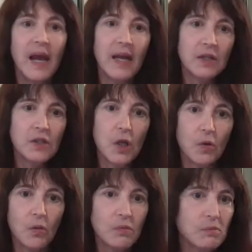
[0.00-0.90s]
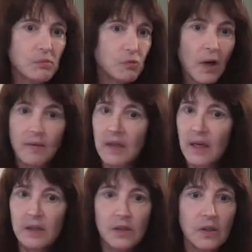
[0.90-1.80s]
And so driving
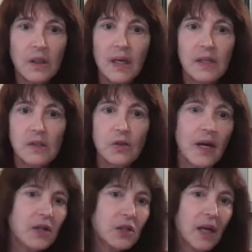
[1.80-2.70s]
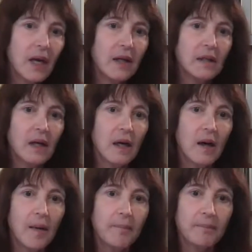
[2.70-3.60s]
down a street that has a trash can
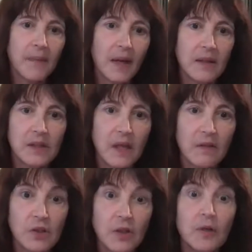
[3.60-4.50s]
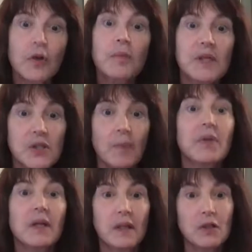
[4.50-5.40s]
on the side of the street can be
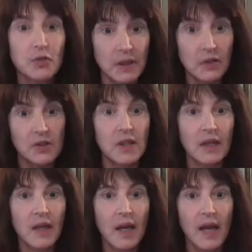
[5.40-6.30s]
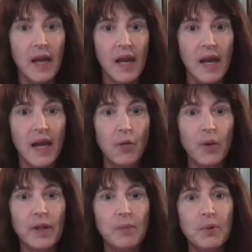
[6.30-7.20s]
something that triggers it. And
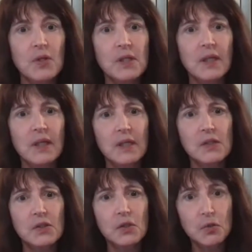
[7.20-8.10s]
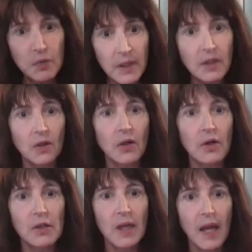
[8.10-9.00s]
when the person gets
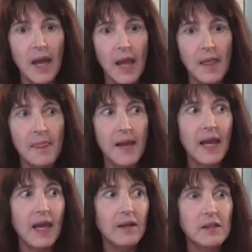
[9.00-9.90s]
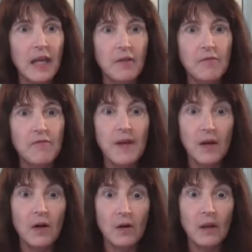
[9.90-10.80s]
triggered, they
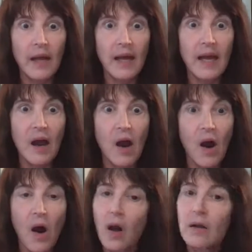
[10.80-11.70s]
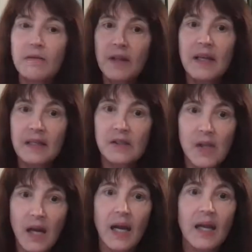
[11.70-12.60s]
feel all of the
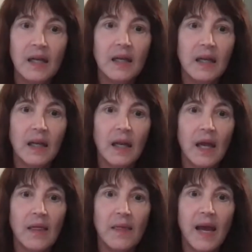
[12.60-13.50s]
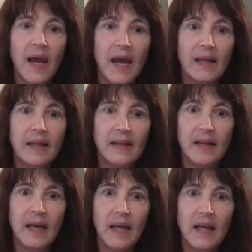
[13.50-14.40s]
anxiety that
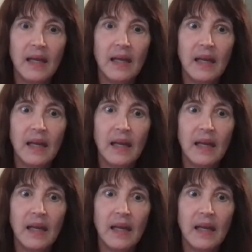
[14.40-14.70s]
they